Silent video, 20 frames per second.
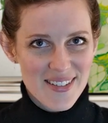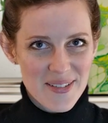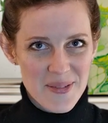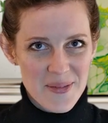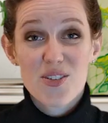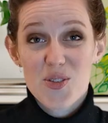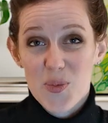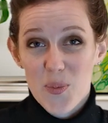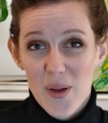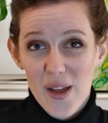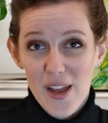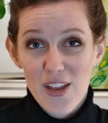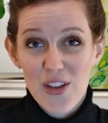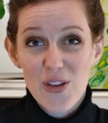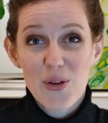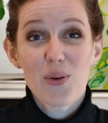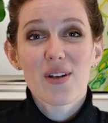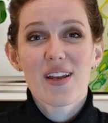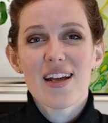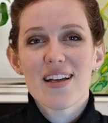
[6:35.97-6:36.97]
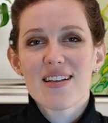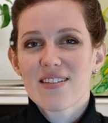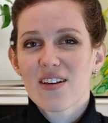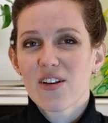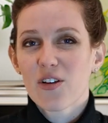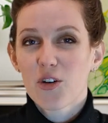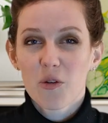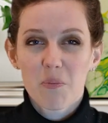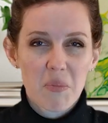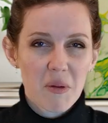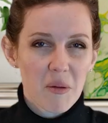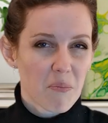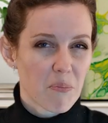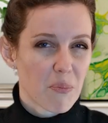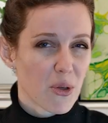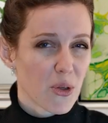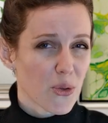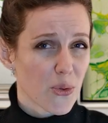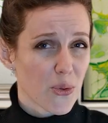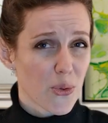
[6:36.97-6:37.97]
This way, your lacing could be
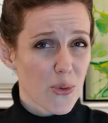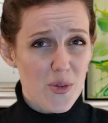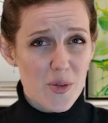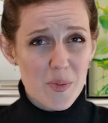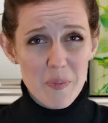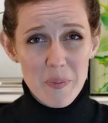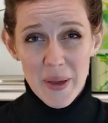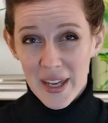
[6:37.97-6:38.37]
blues,